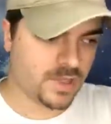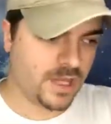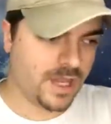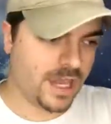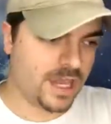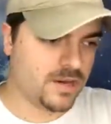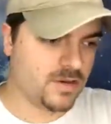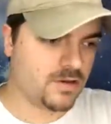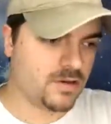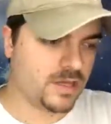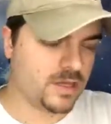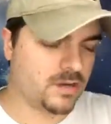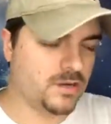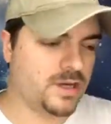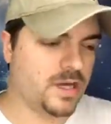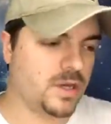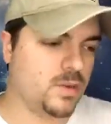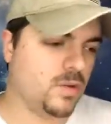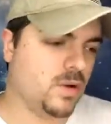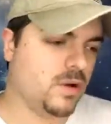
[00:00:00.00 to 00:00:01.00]
and you're like,
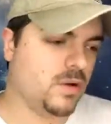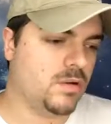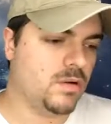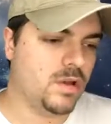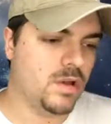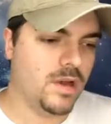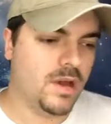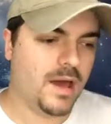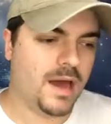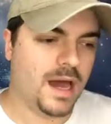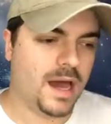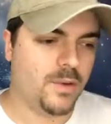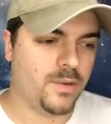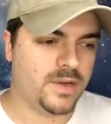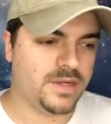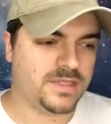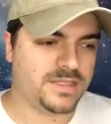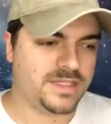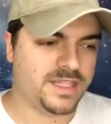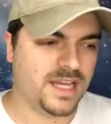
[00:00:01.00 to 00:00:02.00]
okay, well, I
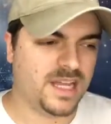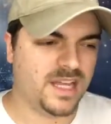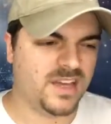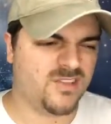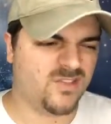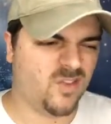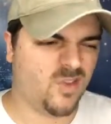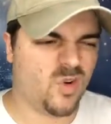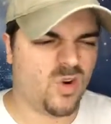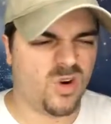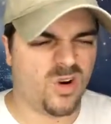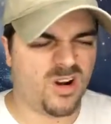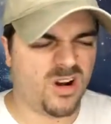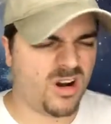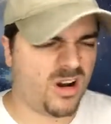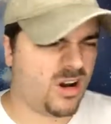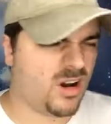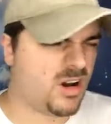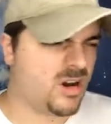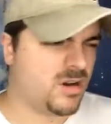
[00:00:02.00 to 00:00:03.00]
want to sell it
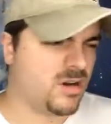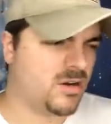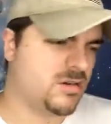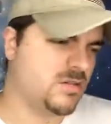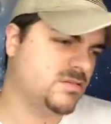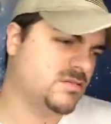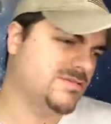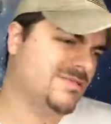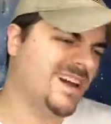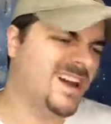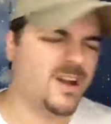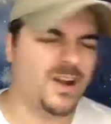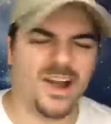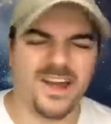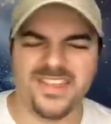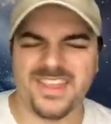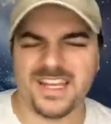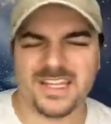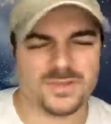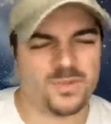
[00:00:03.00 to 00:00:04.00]
for, I don't know,
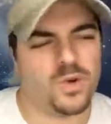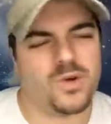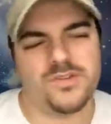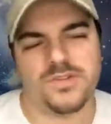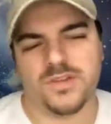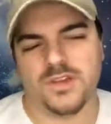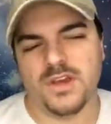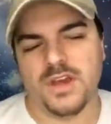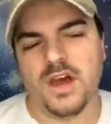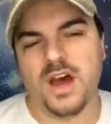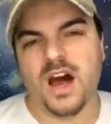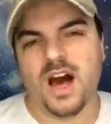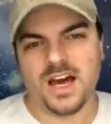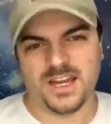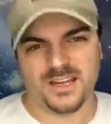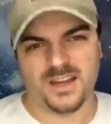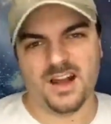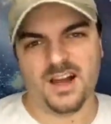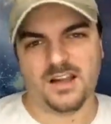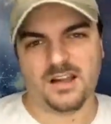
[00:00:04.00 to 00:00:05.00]
I think it's worth
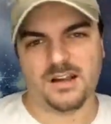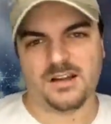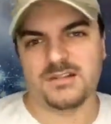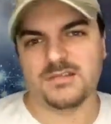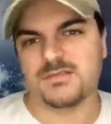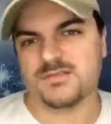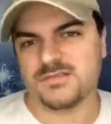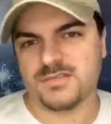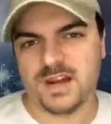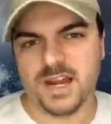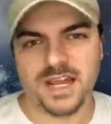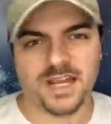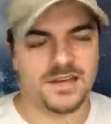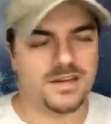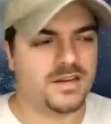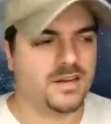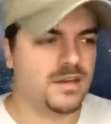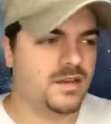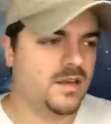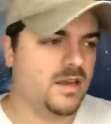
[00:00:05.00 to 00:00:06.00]
$1, right?
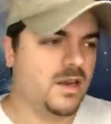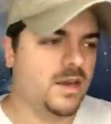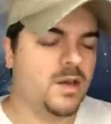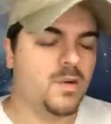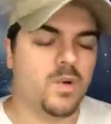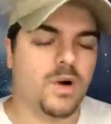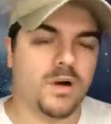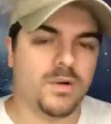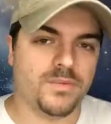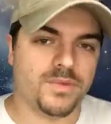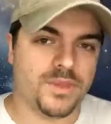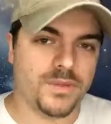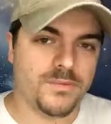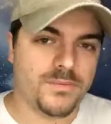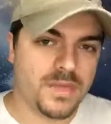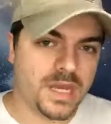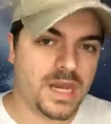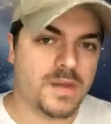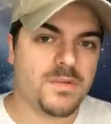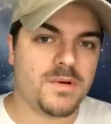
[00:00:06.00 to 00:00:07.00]
Well, the
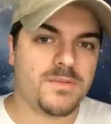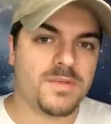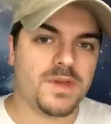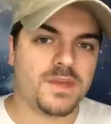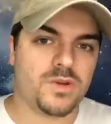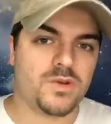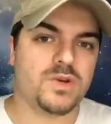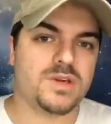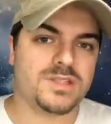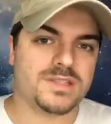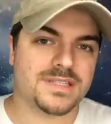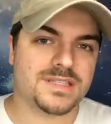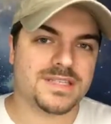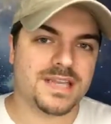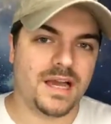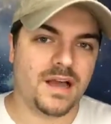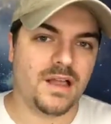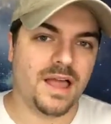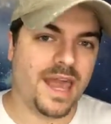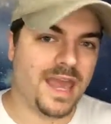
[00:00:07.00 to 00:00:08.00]
minimum that you can
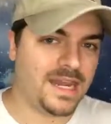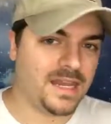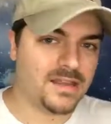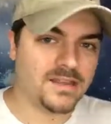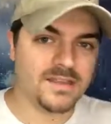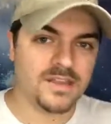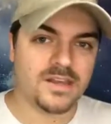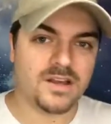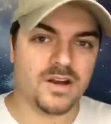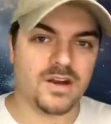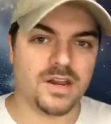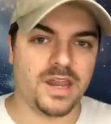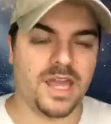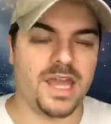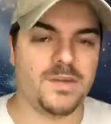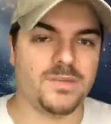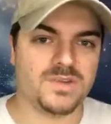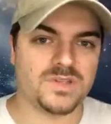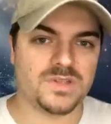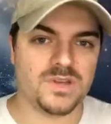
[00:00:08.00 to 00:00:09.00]
sell anything on
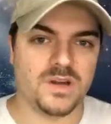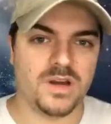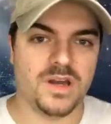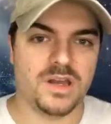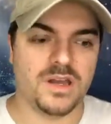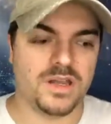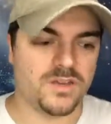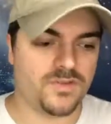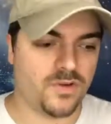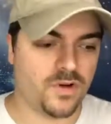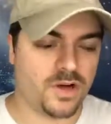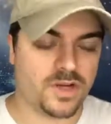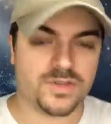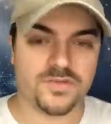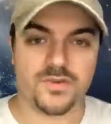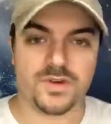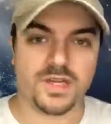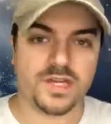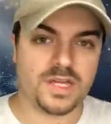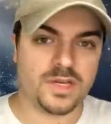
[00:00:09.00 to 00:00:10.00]
Amazon as far as
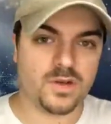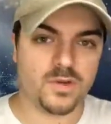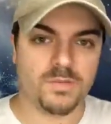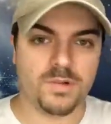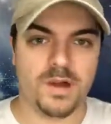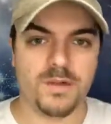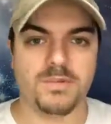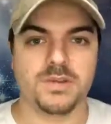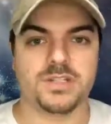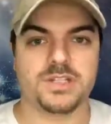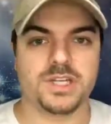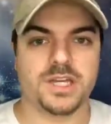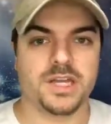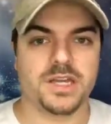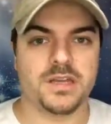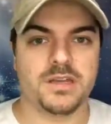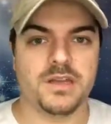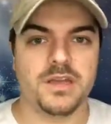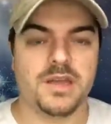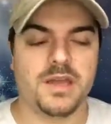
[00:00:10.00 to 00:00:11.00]
for Kindle
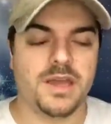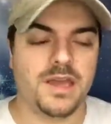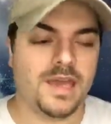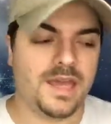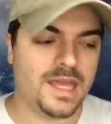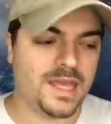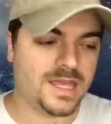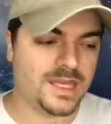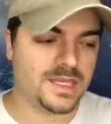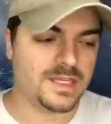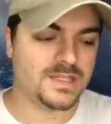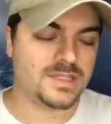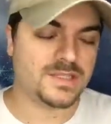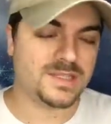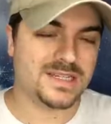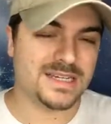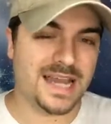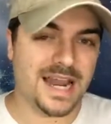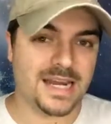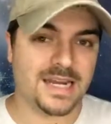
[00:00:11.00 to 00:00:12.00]
publishing
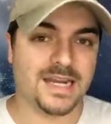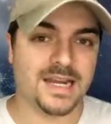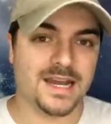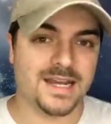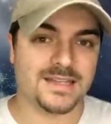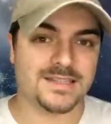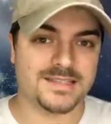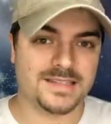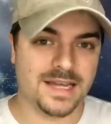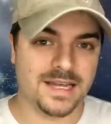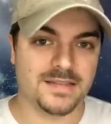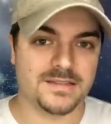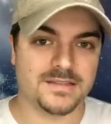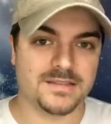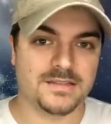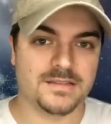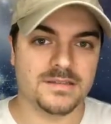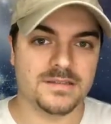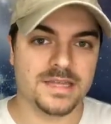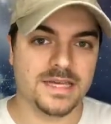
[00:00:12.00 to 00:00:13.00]
is 99
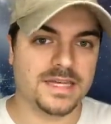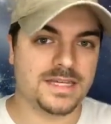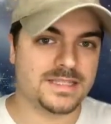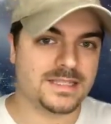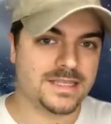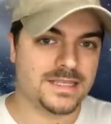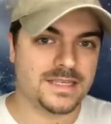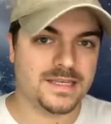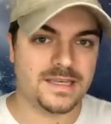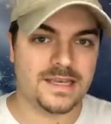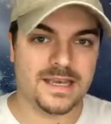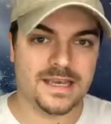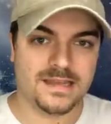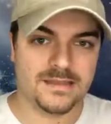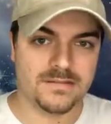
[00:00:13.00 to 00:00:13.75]
cents. That is the